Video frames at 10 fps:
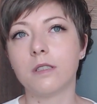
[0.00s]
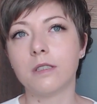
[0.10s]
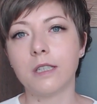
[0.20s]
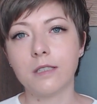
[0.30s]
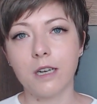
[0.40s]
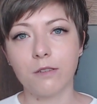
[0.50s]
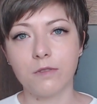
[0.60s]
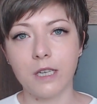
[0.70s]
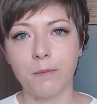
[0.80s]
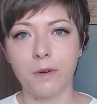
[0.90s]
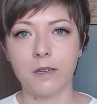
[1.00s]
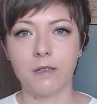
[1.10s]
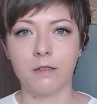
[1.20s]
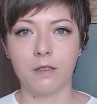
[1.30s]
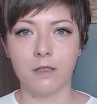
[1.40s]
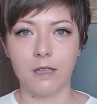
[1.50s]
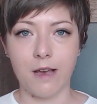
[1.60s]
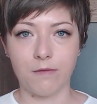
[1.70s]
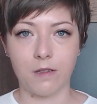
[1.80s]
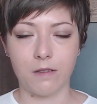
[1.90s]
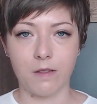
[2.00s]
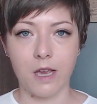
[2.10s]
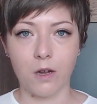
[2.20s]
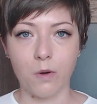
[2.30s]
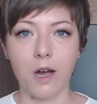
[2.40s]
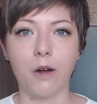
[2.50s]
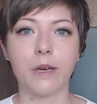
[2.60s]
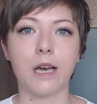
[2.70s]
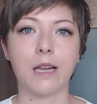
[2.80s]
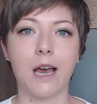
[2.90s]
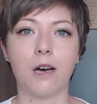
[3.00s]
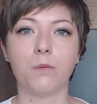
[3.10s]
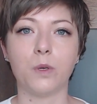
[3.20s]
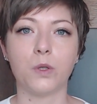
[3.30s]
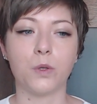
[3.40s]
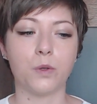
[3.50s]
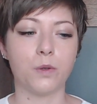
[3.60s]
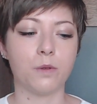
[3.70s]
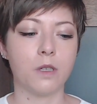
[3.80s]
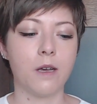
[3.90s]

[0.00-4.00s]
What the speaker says: this kind of deeper level inquiry can help you to